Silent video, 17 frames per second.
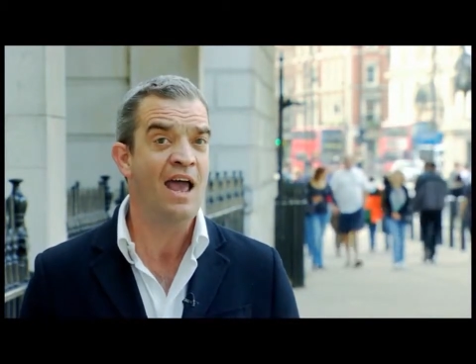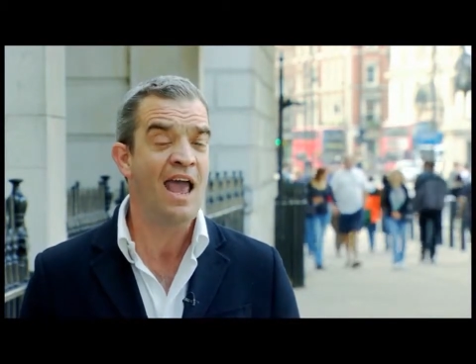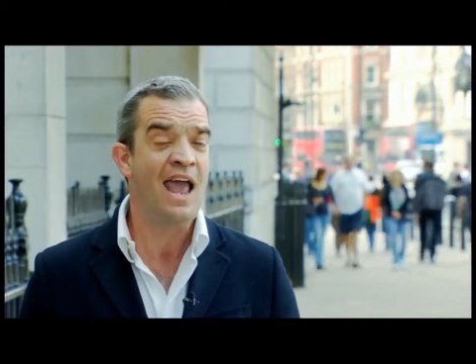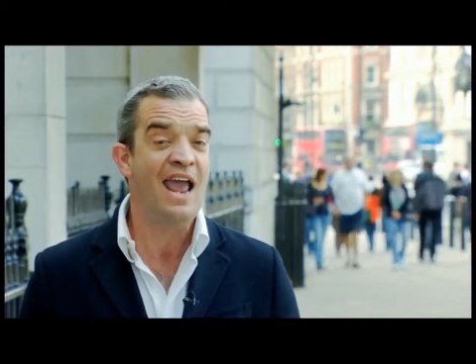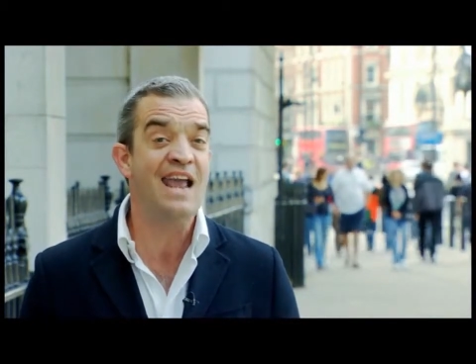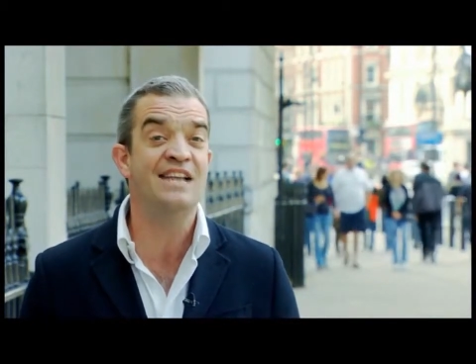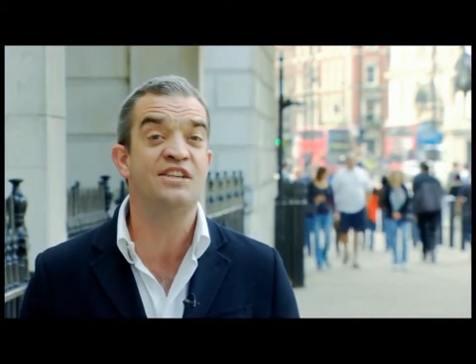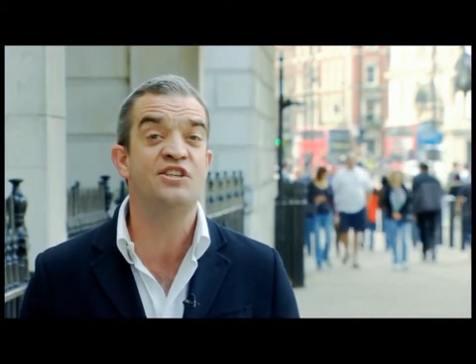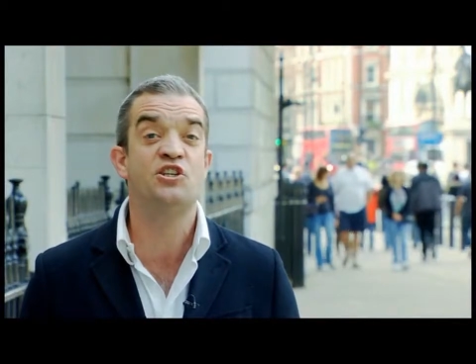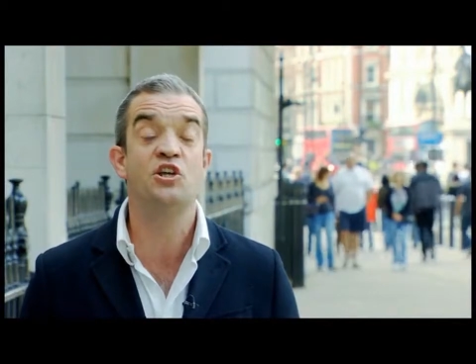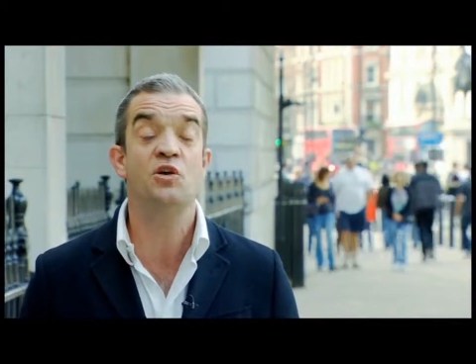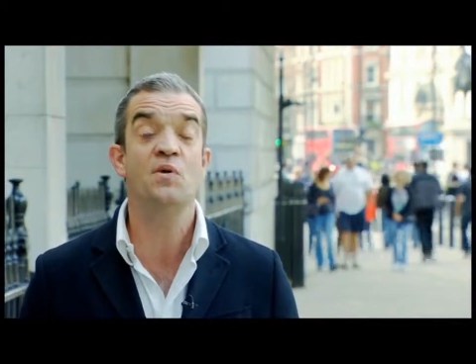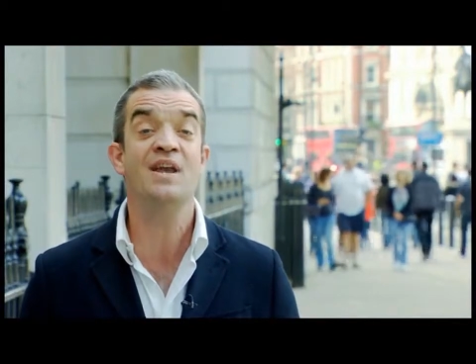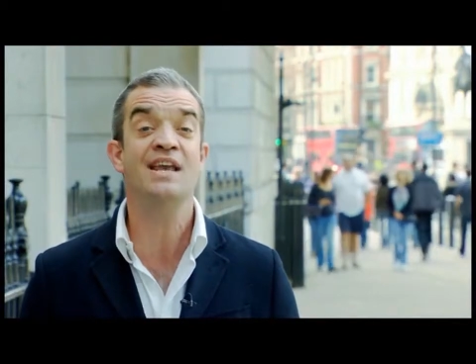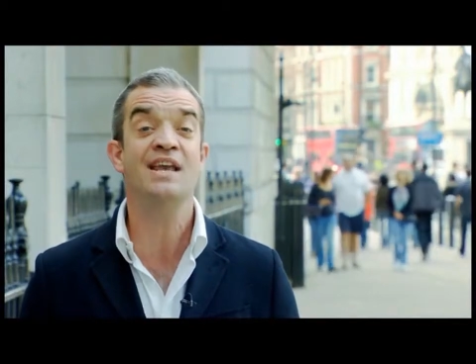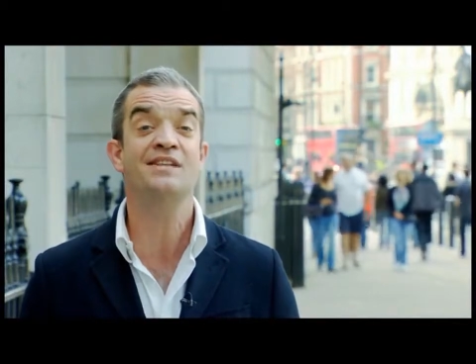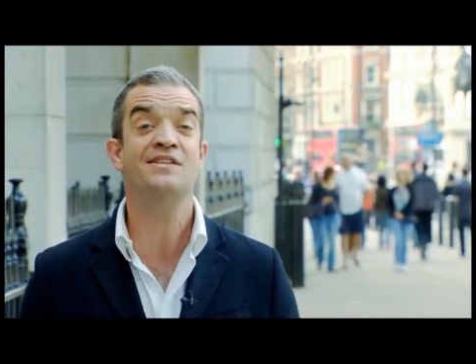it's
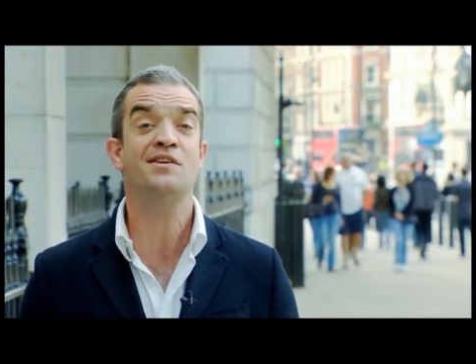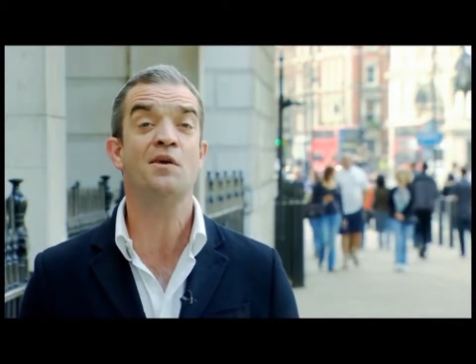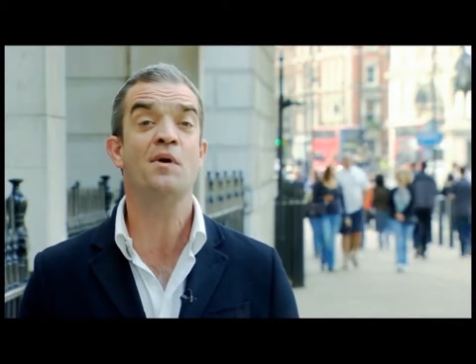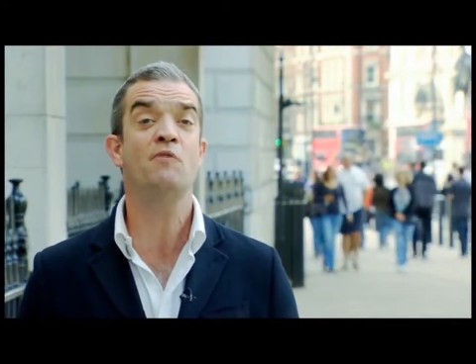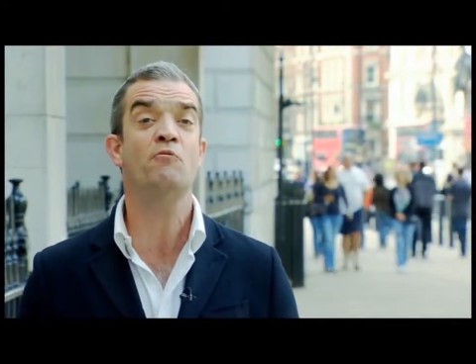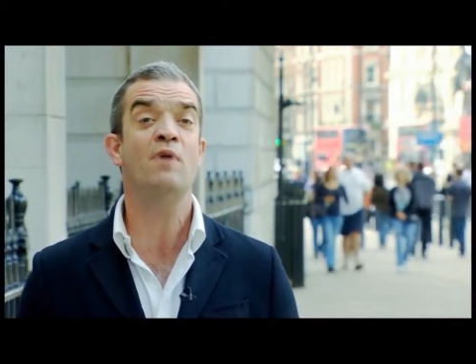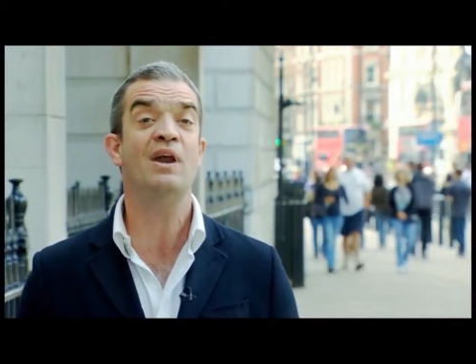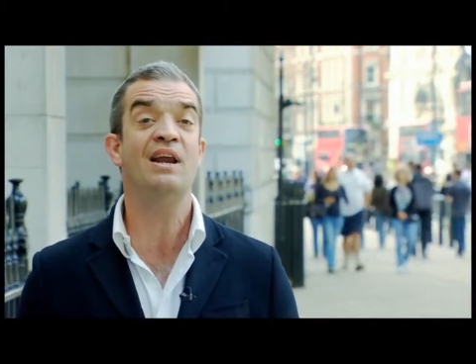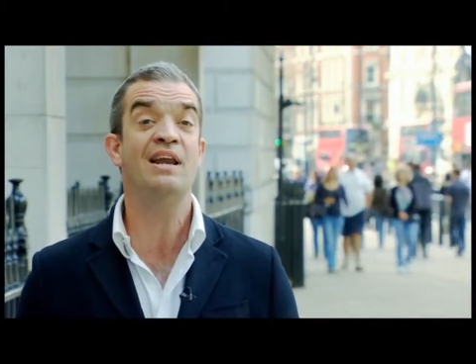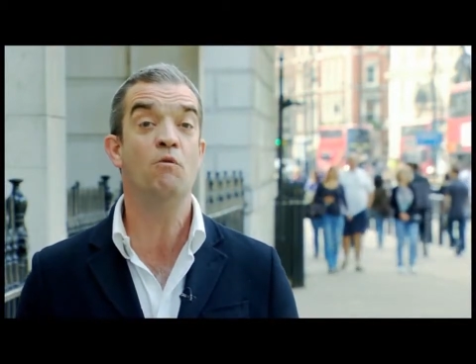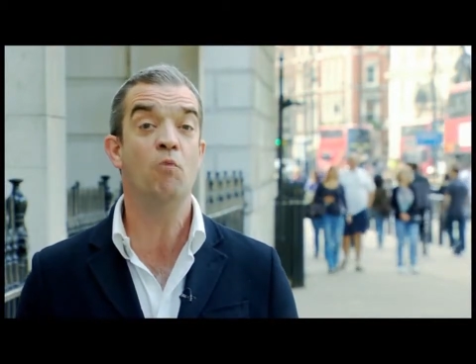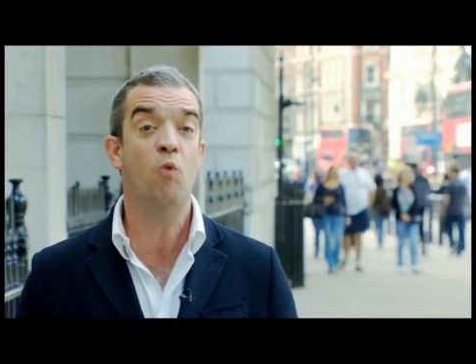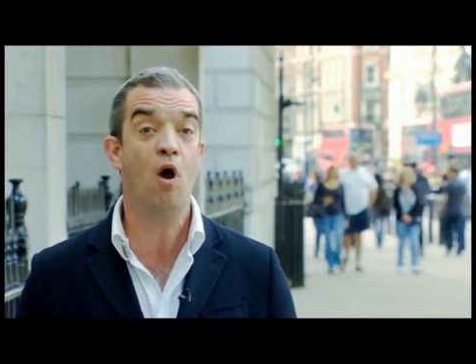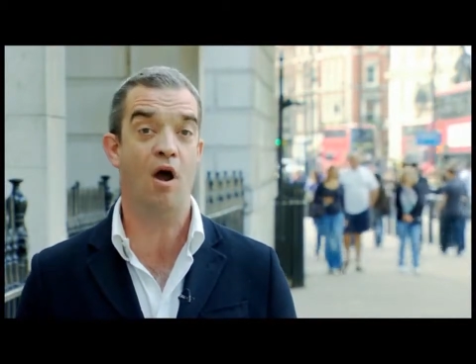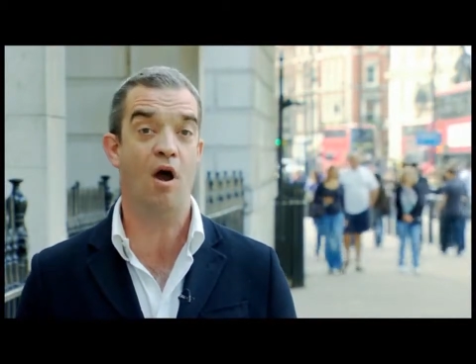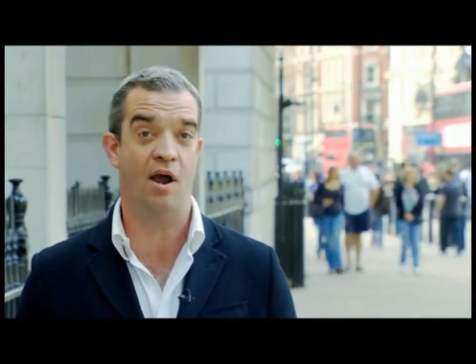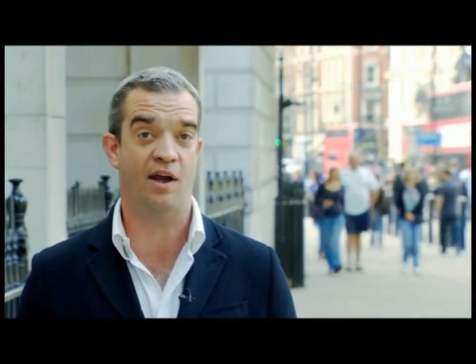doing it so it really
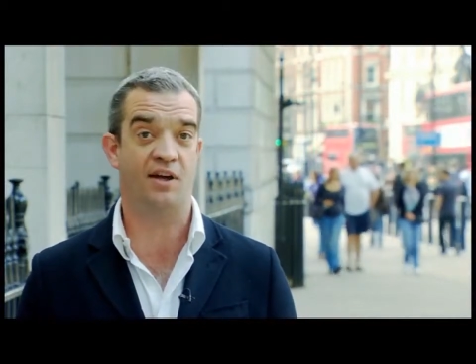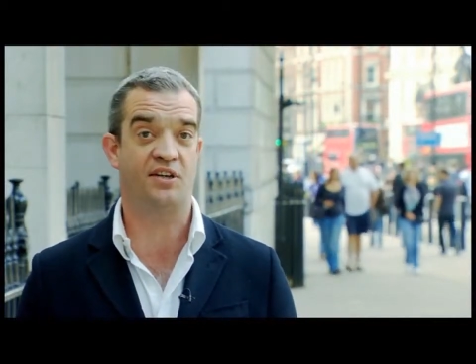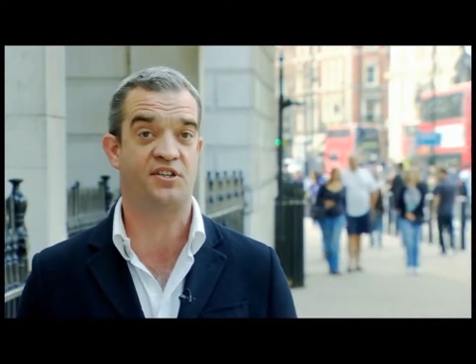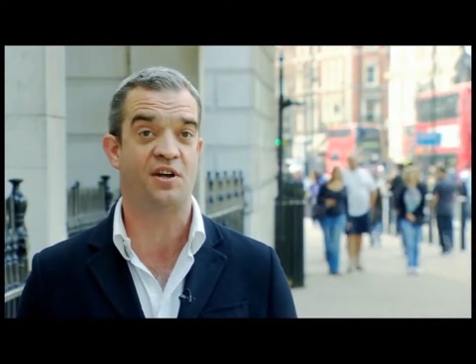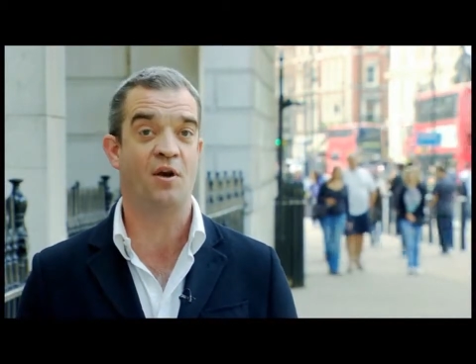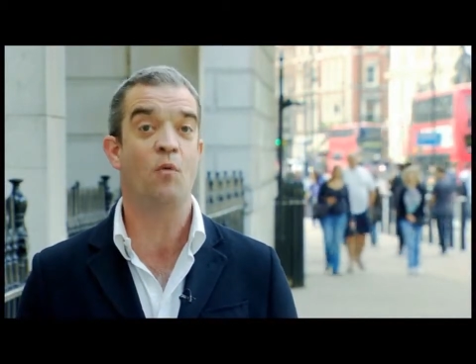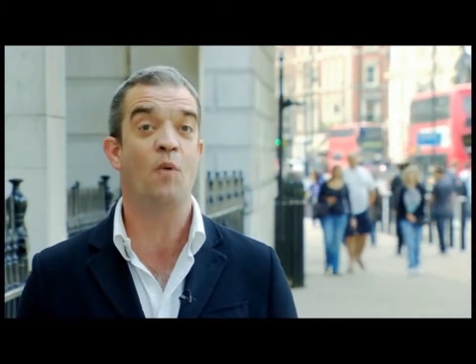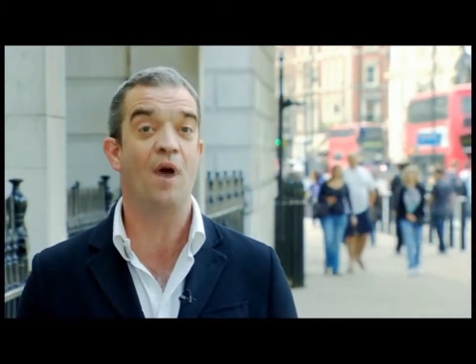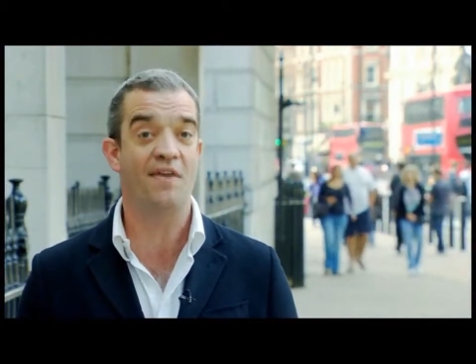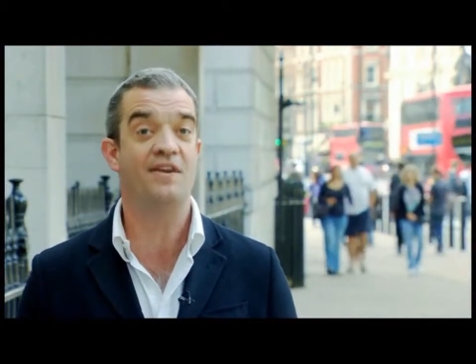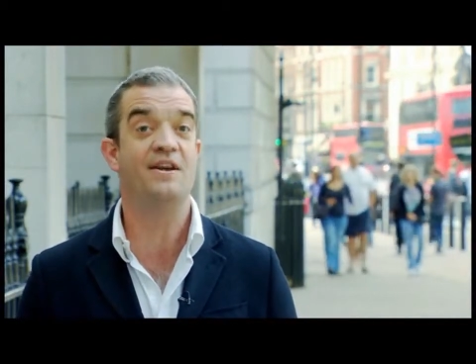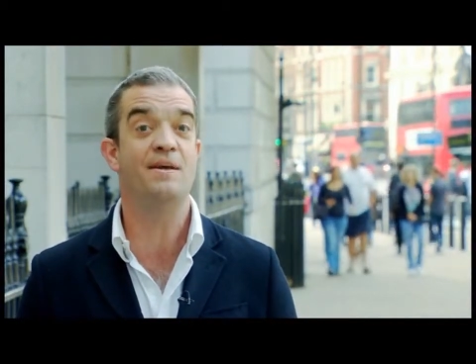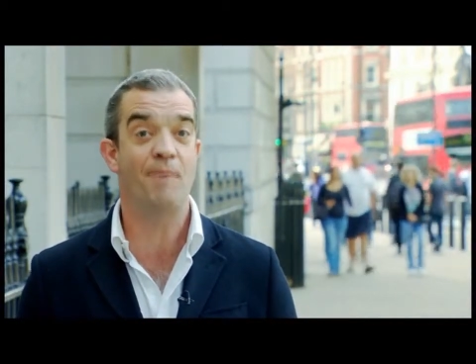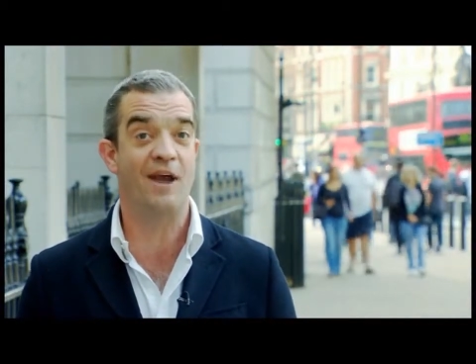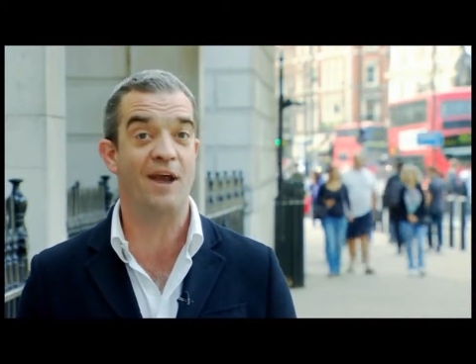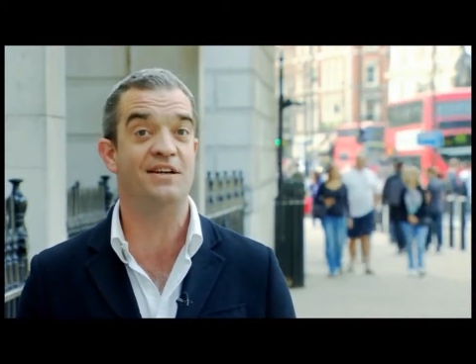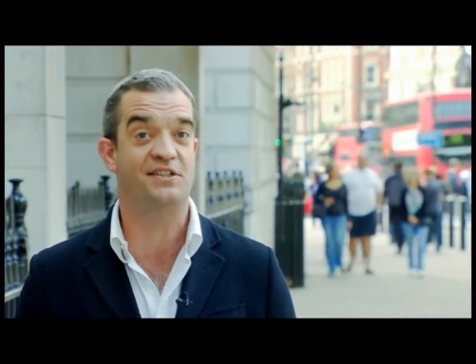works where the
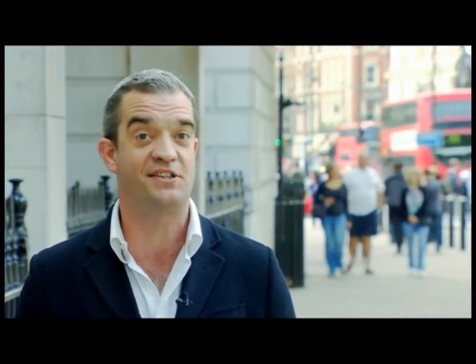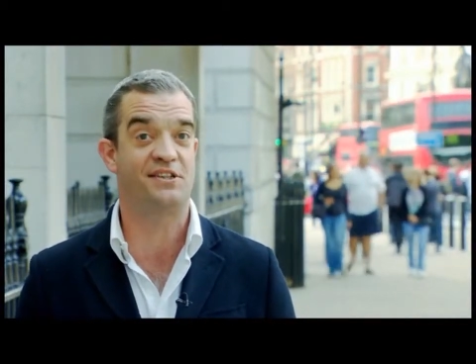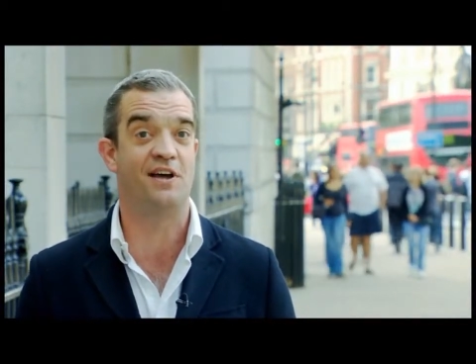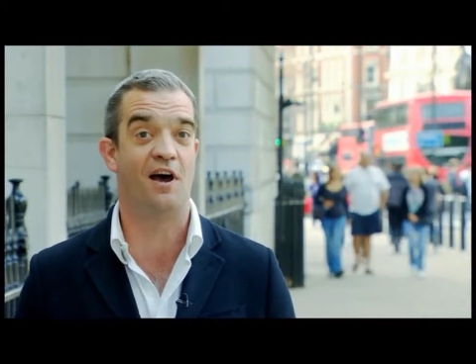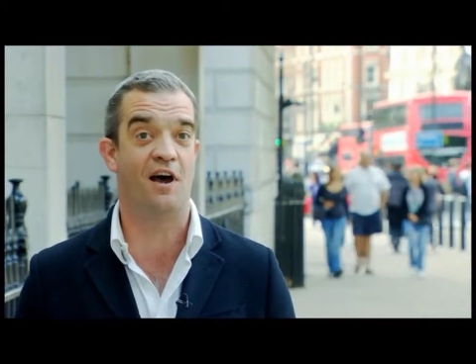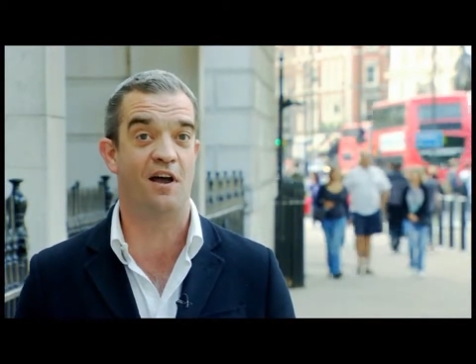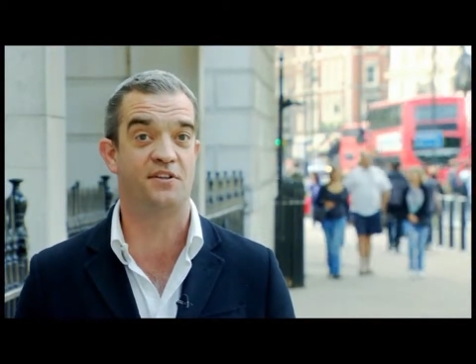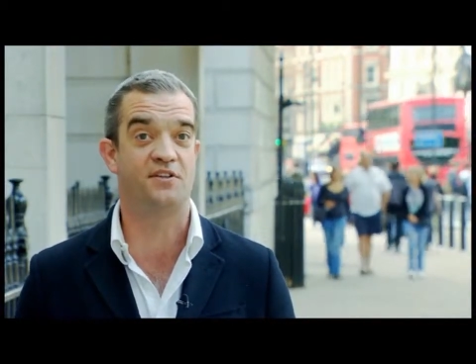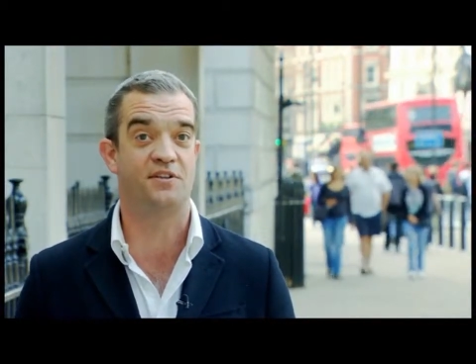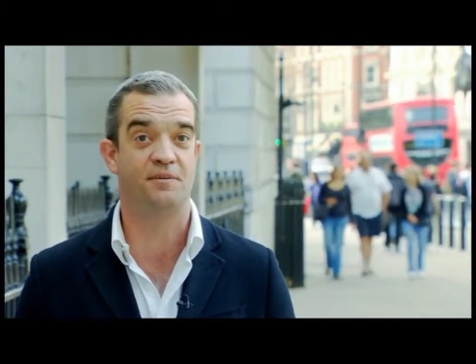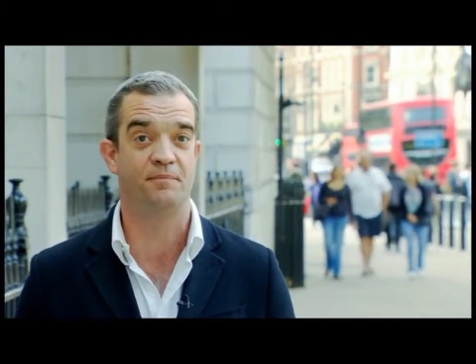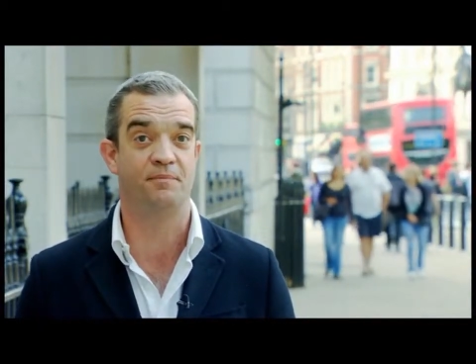debate starts.